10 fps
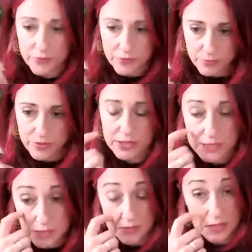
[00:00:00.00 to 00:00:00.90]
November 13th. I
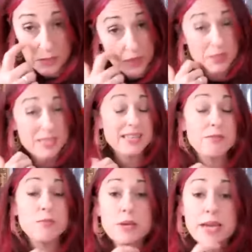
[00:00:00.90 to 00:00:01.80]
think it'll be at
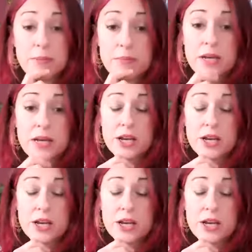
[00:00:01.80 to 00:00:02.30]
7 p.m.